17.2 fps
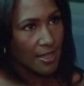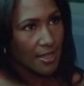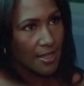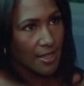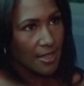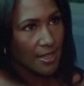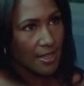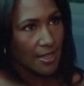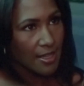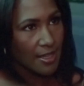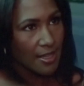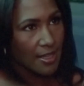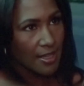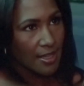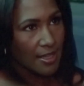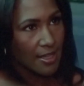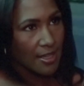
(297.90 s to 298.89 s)

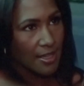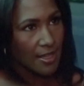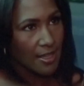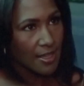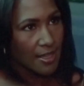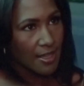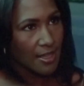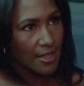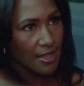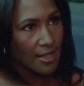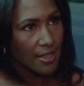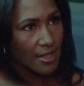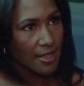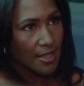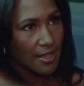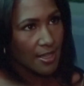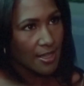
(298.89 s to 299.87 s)

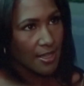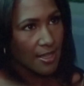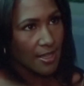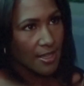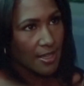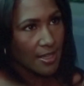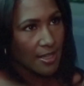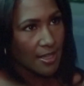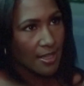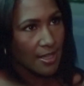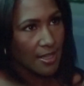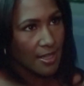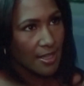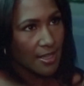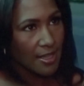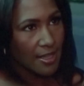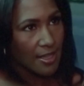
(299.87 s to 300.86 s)

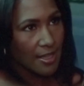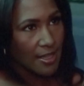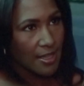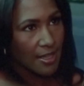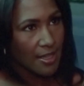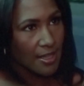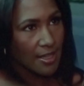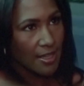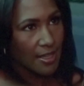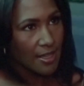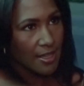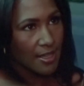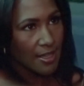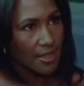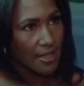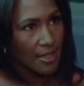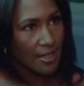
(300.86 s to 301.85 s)

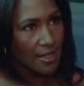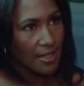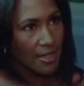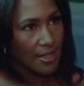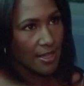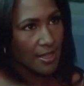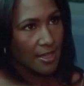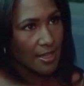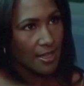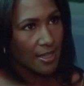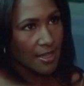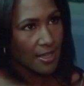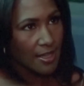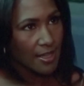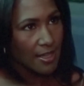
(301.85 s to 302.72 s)
[no speech]